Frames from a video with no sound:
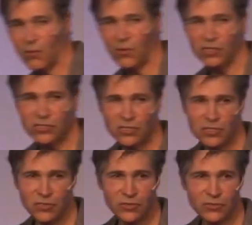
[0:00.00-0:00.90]
want you to
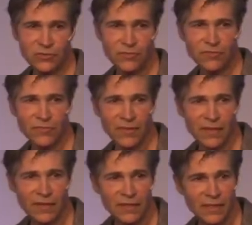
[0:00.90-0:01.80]
do
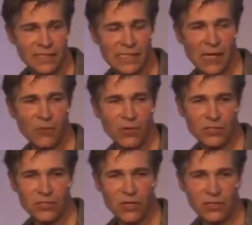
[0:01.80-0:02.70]
is I
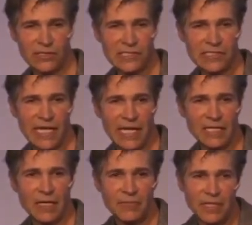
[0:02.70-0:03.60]
want you all to stand
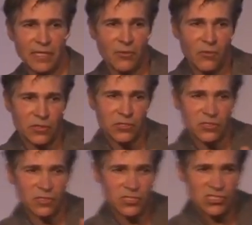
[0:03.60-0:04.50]
up, and I want you
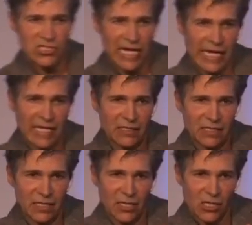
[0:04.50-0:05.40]
to stand
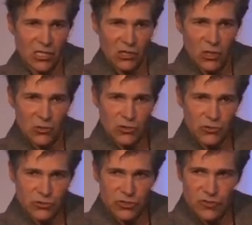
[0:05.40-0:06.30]

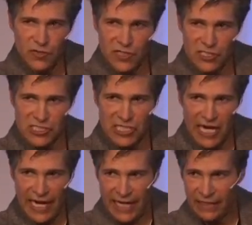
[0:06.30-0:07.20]
closer to this
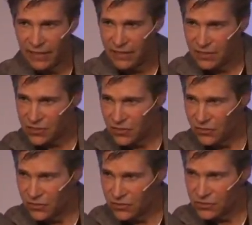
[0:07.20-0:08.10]
side. So
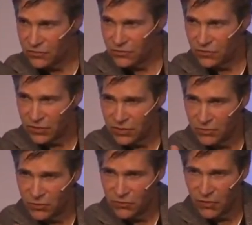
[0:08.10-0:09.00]
those of you who are going to
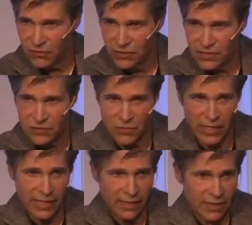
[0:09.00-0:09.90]
move over this
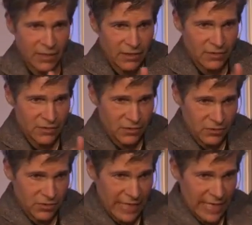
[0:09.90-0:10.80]
way,
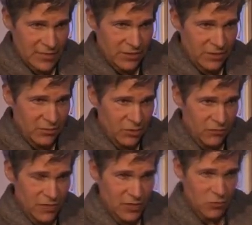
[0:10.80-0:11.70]
you guys are going to
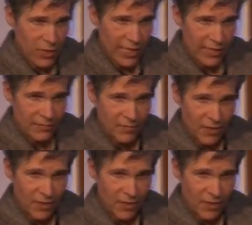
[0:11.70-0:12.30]
move this way.